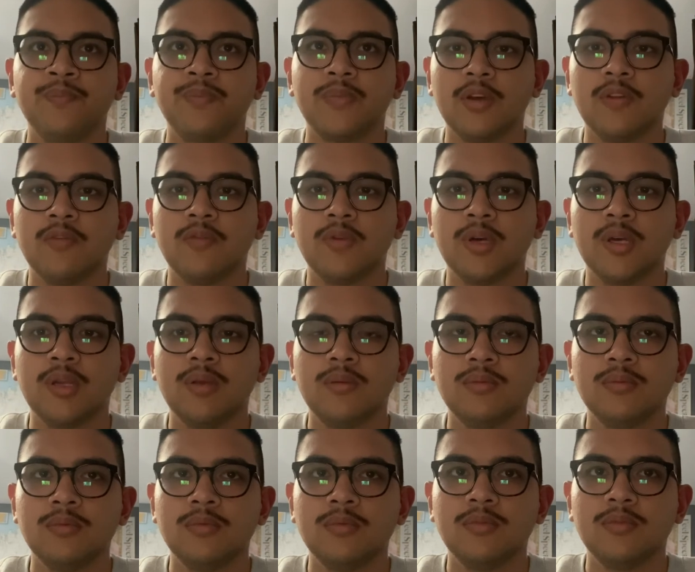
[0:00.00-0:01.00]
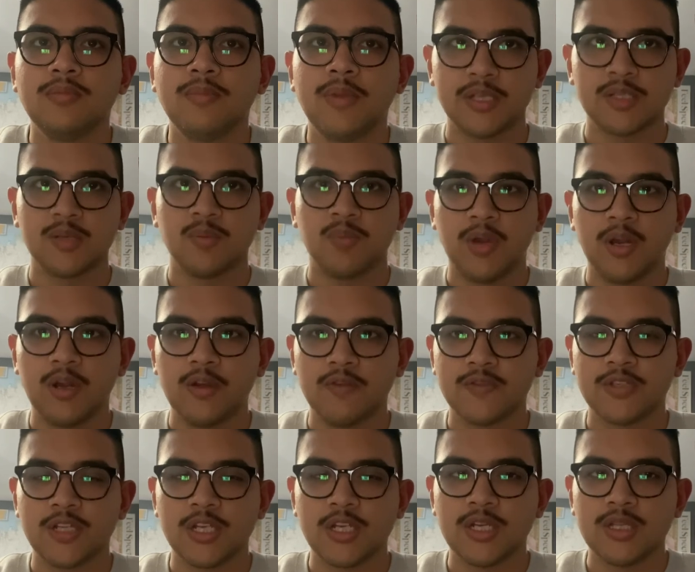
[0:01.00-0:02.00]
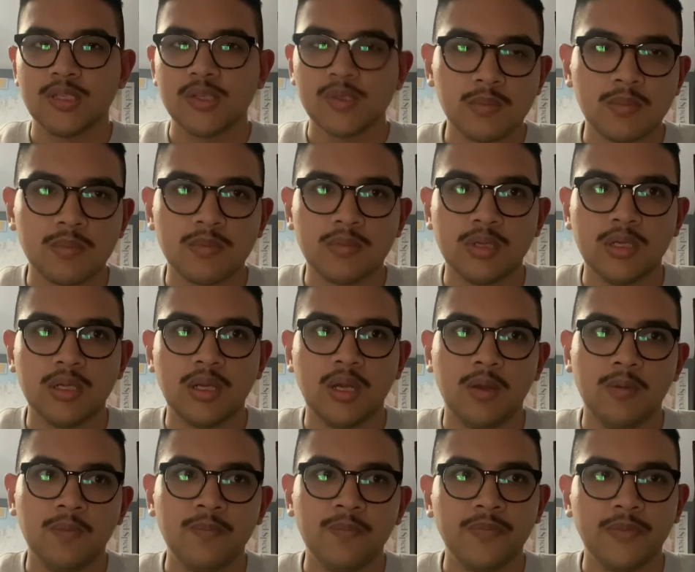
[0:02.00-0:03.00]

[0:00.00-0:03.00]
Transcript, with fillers: of what makes a pair of jeans, you know?